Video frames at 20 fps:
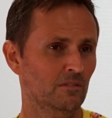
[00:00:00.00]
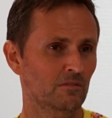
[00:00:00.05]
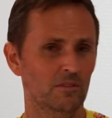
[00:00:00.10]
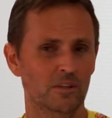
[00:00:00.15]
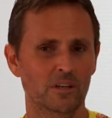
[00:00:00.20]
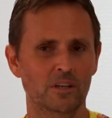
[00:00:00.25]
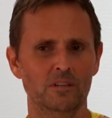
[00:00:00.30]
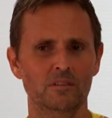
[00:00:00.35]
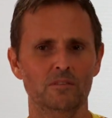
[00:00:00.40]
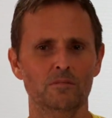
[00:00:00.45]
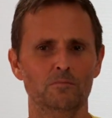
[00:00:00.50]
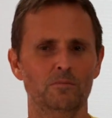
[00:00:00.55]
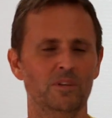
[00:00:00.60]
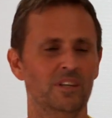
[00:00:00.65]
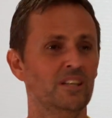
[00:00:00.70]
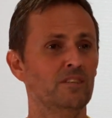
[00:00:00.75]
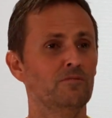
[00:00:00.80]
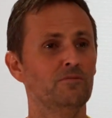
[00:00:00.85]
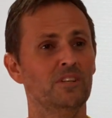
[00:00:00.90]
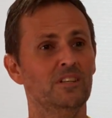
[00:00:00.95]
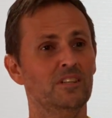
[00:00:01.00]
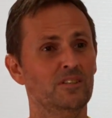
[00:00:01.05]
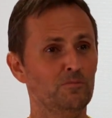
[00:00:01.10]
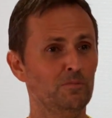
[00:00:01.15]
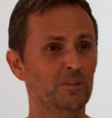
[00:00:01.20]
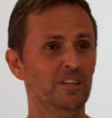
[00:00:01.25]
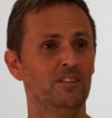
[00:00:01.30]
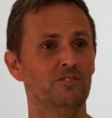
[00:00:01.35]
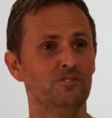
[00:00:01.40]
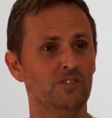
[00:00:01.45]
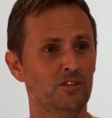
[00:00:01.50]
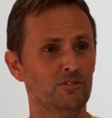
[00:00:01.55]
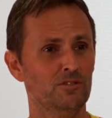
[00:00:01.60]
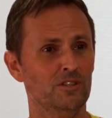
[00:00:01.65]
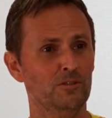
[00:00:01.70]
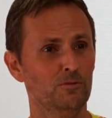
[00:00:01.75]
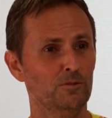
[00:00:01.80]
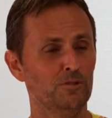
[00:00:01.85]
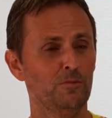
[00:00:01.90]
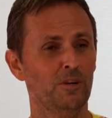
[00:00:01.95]
right? Believe that he's being
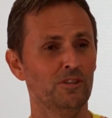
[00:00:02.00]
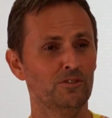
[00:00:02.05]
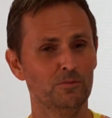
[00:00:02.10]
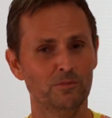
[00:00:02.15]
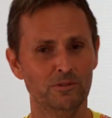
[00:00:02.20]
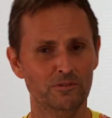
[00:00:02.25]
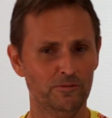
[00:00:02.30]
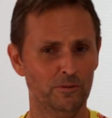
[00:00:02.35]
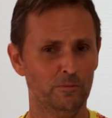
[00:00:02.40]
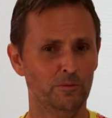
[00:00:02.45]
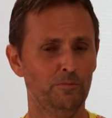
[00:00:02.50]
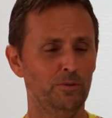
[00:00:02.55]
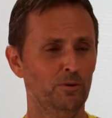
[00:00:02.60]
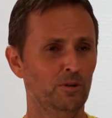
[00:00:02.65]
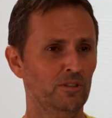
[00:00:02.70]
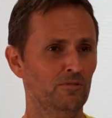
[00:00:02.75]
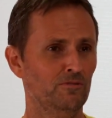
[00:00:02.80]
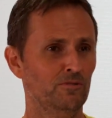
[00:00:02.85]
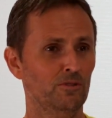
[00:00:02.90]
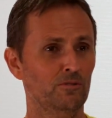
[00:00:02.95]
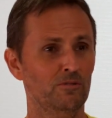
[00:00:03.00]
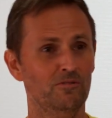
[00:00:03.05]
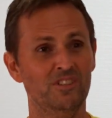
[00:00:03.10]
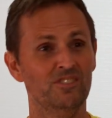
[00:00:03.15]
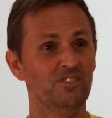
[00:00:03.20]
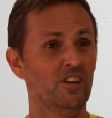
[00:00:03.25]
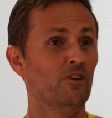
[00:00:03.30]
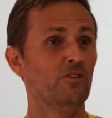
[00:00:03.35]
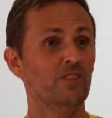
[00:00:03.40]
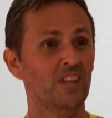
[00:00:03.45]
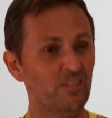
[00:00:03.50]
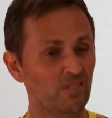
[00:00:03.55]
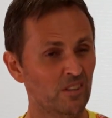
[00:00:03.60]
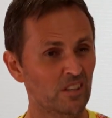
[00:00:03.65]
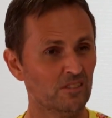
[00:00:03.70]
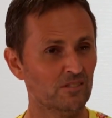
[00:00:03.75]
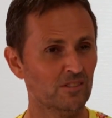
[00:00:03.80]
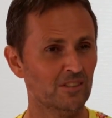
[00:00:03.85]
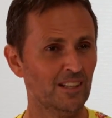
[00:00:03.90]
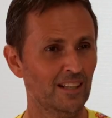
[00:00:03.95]
socially responsible from a point of view of his own
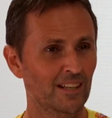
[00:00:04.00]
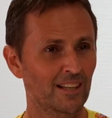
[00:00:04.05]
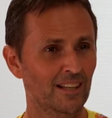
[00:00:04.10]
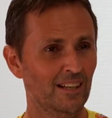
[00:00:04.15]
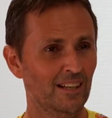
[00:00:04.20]
ethics,